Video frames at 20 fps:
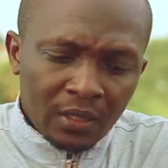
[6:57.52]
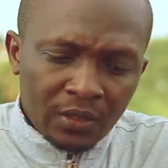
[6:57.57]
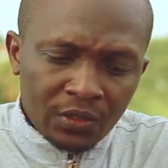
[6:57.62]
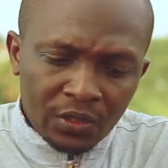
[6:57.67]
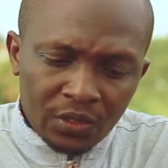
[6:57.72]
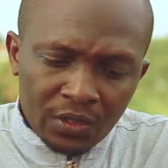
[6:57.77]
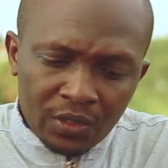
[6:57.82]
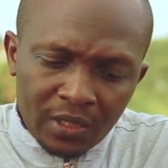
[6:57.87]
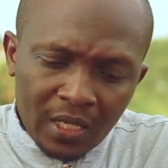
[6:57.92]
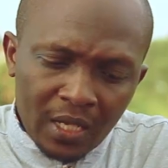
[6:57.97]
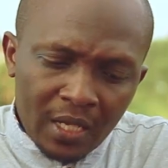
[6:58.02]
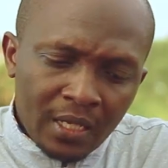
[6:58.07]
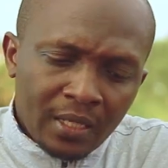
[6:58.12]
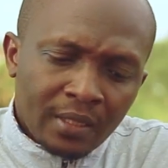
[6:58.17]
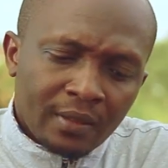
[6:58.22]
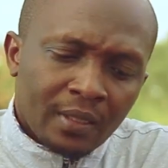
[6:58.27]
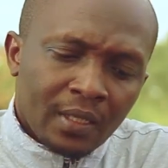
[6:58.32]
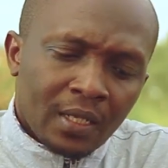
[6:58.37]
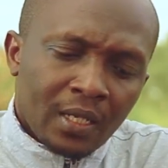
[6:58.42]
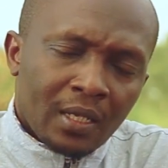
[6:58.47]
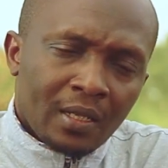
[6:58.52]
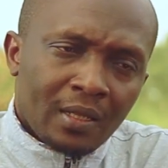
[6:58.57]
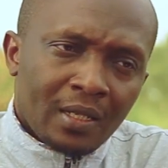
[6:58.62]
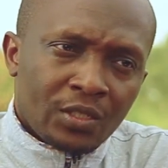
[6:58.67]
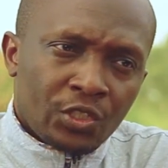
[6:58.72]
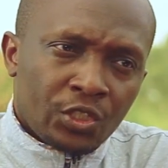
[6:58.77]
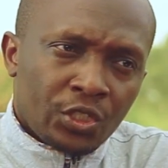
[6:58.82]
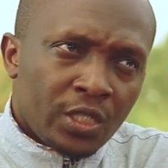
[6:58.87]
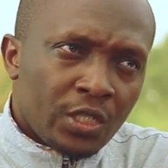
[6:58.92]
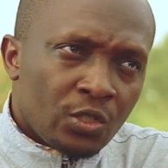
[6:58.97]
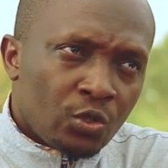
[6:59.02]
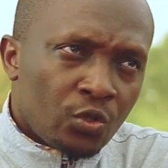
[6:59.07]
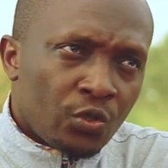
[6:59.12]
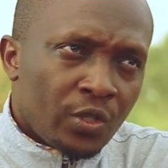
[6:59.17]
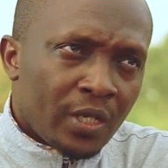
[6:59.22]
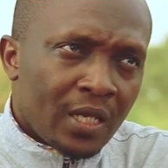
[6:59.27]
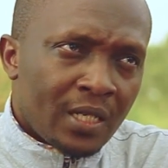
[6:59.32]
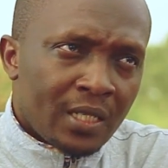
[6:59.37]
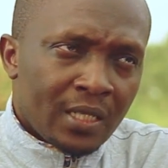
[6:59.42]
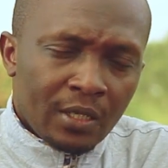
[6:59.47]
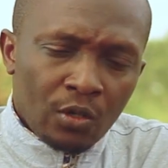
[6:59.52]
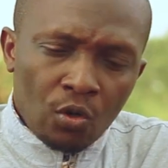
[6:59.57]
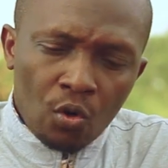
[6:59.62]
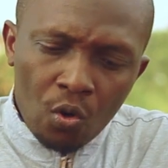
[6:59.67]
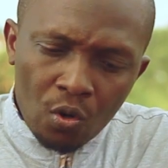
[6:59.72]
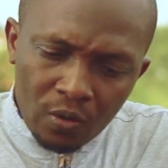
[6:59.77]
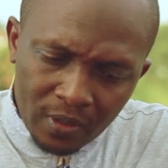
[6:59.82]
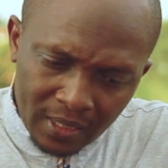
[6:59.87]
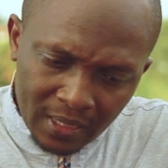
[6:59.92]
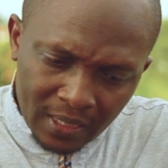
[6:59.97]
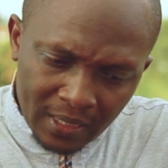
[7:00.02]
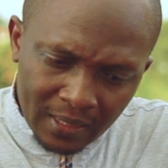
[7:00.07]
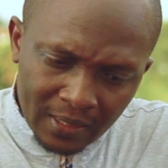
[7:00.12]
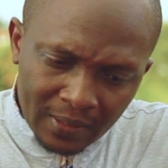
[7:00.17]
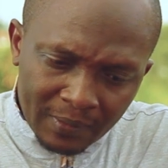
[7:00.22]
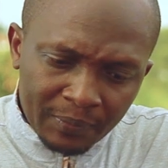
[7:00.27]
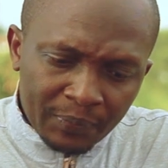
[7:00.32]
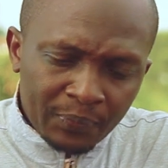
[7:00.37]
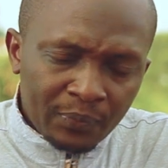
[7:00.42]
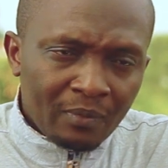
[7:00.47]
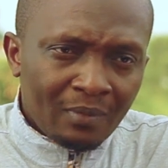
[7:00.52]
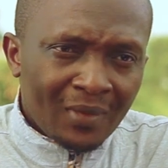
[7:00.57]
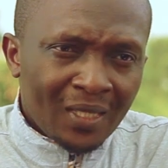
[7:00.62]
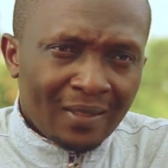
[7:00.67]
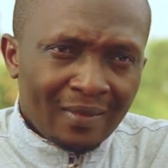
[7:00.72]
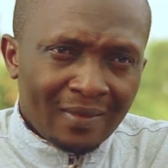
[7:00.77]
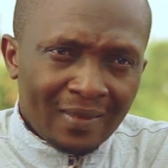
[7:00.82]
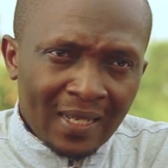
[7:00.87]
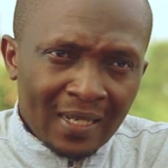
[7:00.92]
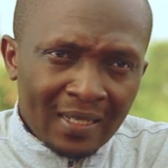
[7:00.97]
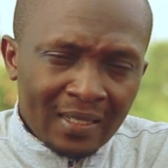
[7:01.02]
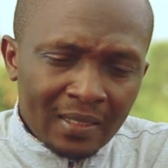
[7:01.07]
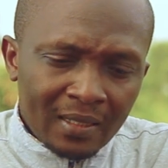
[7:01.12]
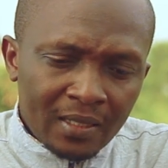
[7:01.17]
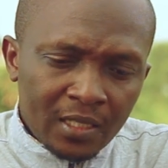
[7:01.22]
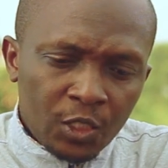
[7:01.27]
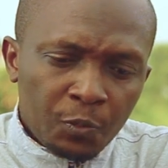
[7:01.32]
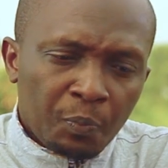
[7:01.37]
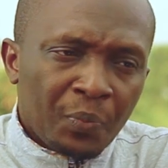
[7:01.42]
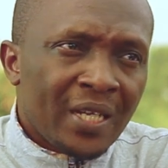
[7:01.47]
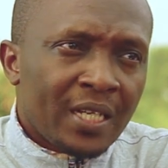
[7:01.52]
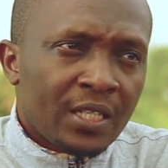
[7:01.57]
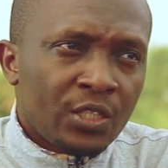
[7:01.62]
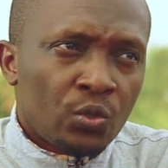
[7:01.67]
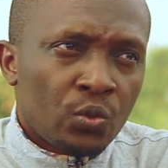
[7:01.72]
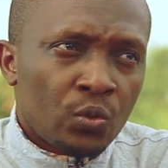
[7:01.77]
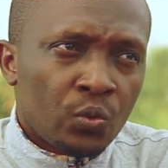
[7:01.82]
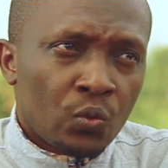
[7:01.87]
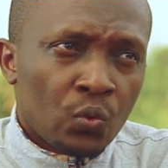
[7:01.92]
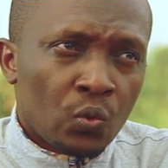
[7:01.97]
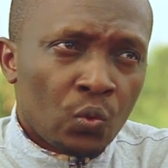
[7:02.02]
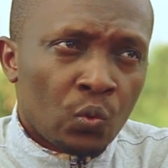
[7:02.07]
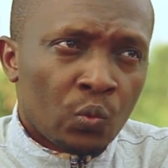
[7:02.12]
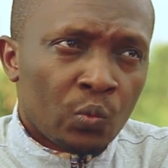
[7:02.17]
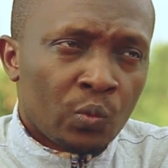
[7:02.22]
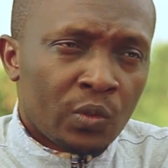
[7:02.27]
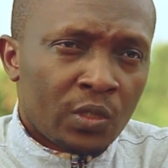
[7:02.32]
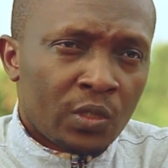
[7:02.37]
She's saying that she's creating content that speaks to